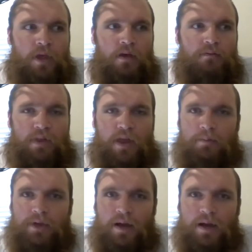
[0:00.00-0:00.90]
for
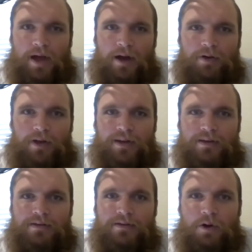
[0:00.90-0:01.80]
them to come out and
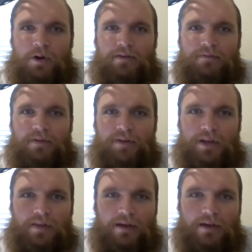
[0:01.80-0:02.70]
donate
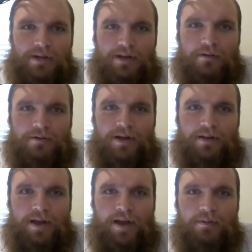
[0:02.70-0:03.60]
$15,000 like
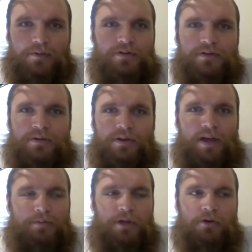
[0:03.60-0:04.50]
that, it was just
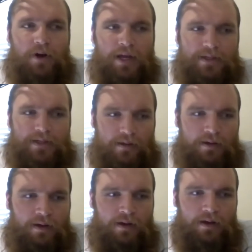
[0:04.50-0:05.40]
absolutely crazy.
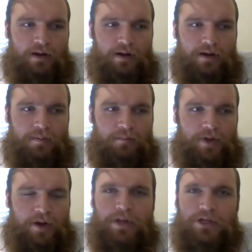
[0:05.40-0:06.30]

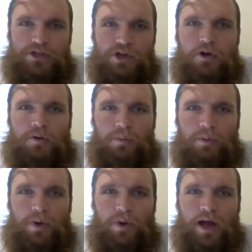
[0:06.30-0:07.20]
It really showed
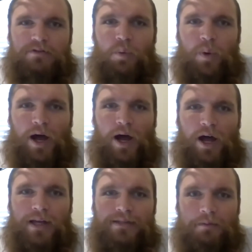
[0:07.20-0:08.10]
how much of a
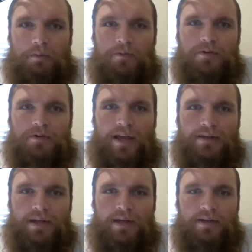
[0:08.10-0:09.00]
Wild West image like
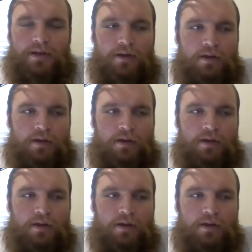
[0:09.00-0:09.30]
this is.